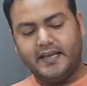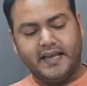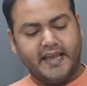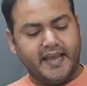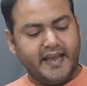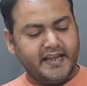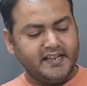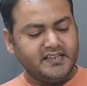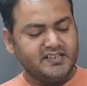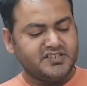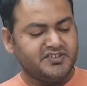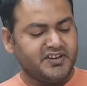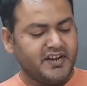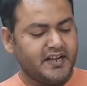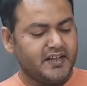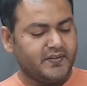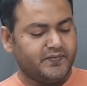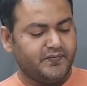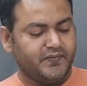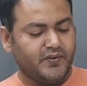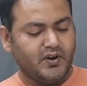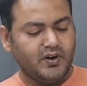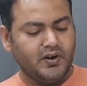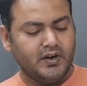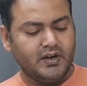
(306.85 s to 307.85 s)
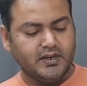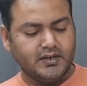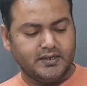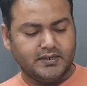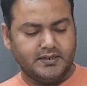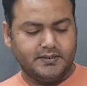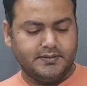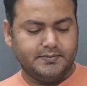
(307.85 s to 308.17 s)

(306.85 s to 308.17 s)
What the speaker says: L stands for learn.